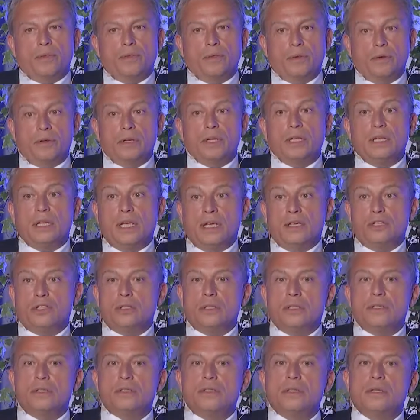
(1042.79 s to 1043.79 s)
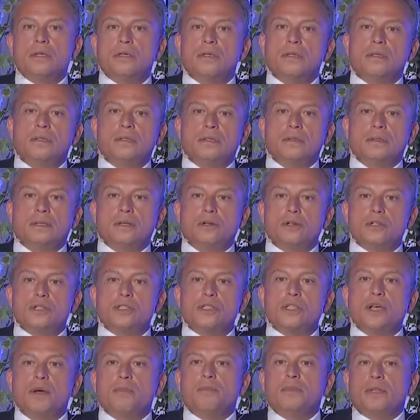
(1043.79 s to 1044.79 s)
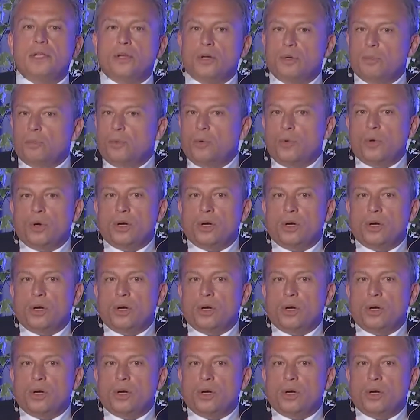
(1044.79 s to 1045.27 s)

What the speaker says: 30 nations, there are some that are